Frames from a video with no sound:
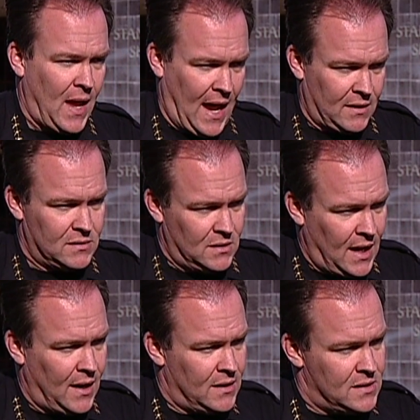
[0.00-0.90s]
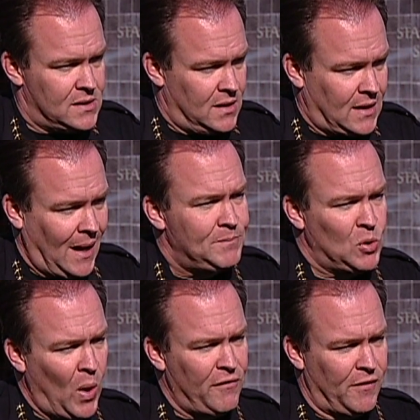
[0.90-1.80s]
and, and kept
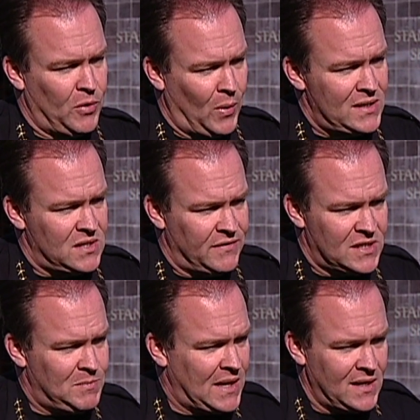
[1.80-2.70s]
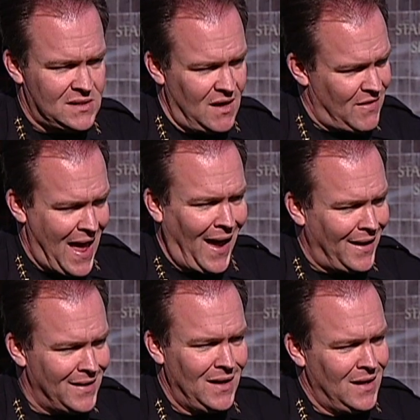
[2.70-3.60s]
away from the rest of us because they've
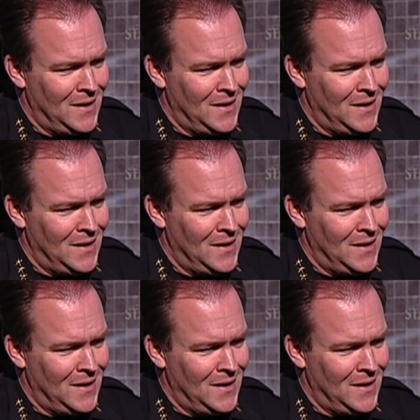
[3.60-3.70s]
had